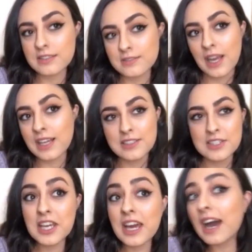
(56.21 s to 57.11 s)
I can
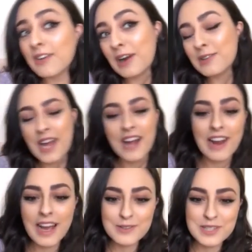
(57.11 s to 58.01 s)
see it right, right
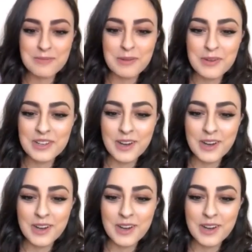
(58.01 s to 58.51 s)
outside my window.